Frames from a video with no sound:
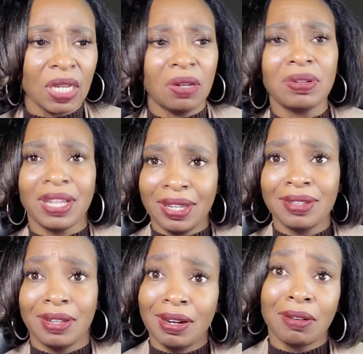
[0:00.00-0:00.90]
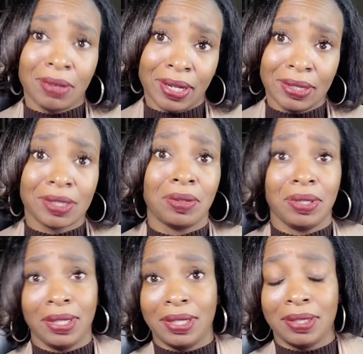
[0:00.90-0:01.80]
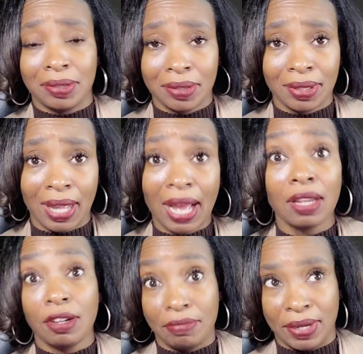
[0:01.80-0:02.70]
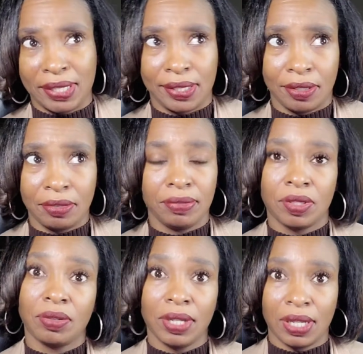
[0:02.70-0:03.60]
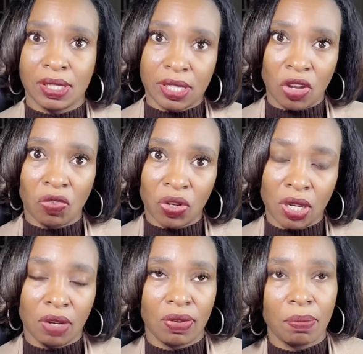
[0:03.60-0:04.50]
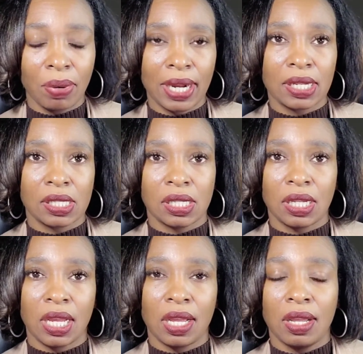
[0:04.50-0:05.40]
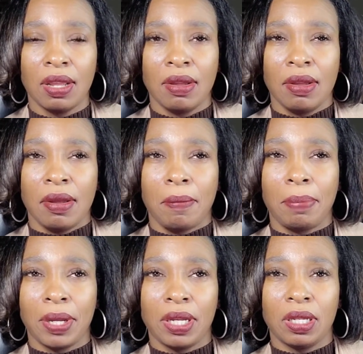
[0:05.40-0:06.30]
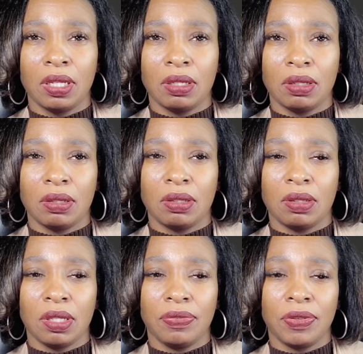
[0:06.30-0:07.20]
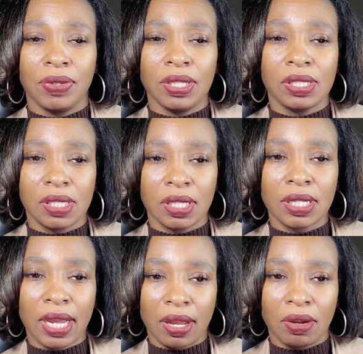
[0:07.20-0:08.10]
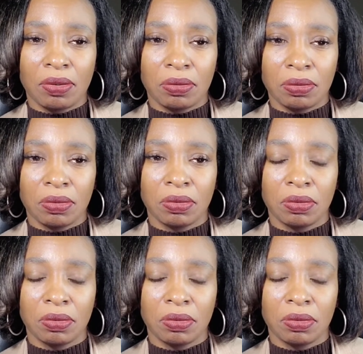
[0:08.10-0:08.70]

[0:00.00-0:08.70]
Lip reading: okay, all right, so yeah, I love myself. So yes, self-love, I'm practicing that. But if you really sit down